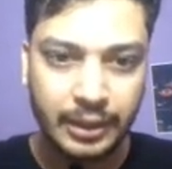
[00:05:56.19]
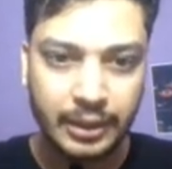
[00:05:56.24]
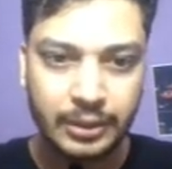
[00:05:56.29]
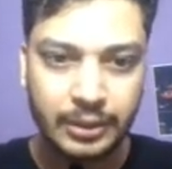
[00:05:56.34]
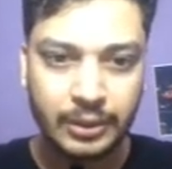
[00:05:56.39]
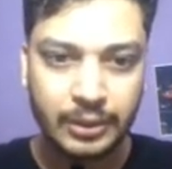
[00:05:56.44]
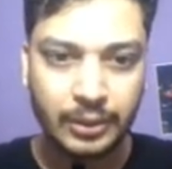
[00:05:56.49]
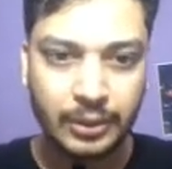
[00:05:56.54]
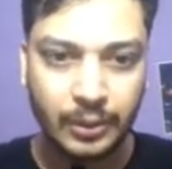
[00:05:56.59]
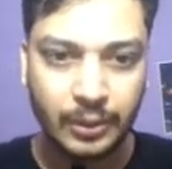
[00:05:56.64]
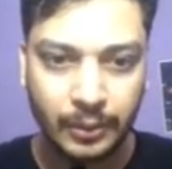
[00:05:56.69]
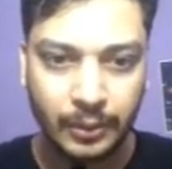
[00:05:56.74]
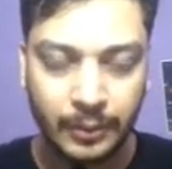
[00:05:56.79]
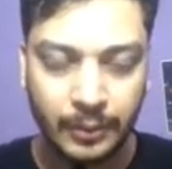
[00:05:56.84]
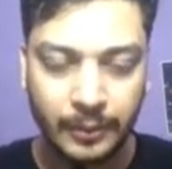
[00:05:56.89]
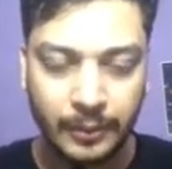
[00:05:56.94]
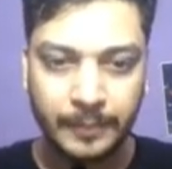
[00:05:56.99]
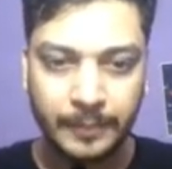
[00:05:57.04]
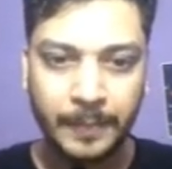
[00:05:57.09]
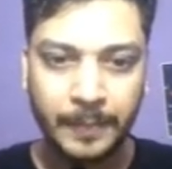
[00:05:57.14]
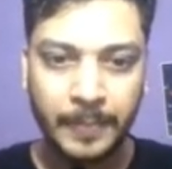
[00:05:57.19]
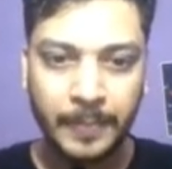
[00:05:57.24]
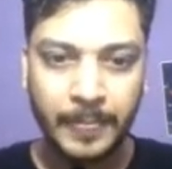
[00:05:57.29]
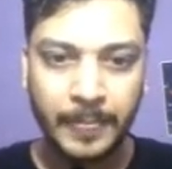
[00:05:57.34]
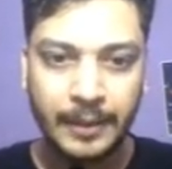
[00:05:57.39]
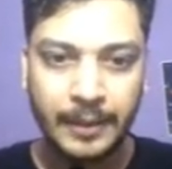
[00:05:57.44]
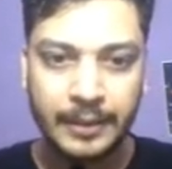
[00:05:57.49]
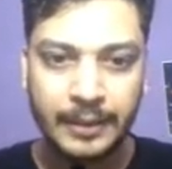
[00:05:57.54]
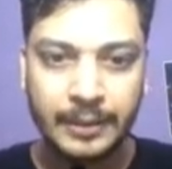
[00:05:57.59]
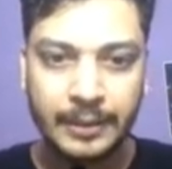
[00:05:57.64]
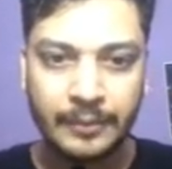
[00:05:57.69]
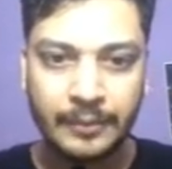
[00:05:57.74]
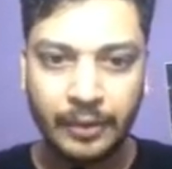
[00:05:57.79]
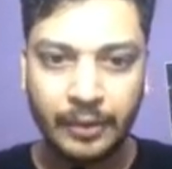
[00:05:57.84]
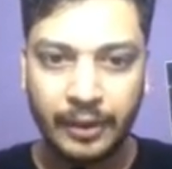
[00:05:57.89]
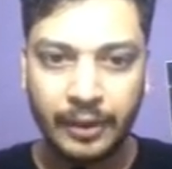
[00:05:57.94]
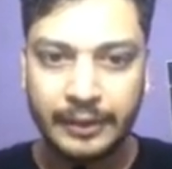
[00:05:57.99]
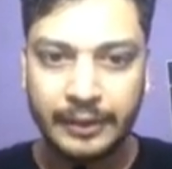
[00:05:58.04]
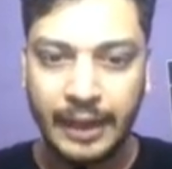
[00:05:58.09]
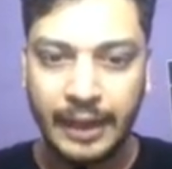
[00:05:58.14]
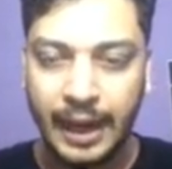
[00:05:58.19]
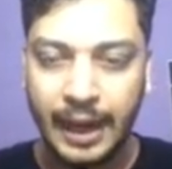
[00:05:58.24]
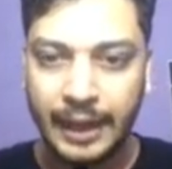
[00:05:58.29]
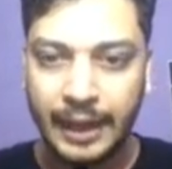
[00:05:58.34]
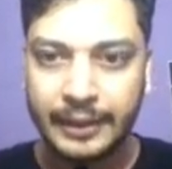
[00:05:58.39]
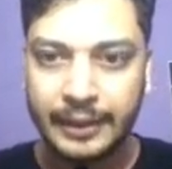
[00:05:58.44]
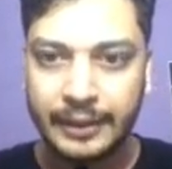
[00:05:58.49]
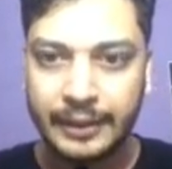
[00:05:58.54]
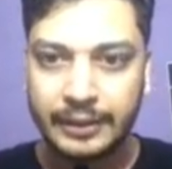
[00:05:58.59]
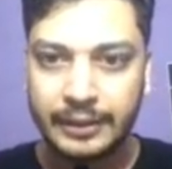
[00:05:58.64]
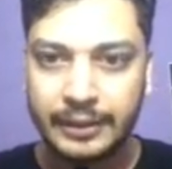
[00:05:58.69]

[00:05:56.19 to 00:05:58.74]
So for that,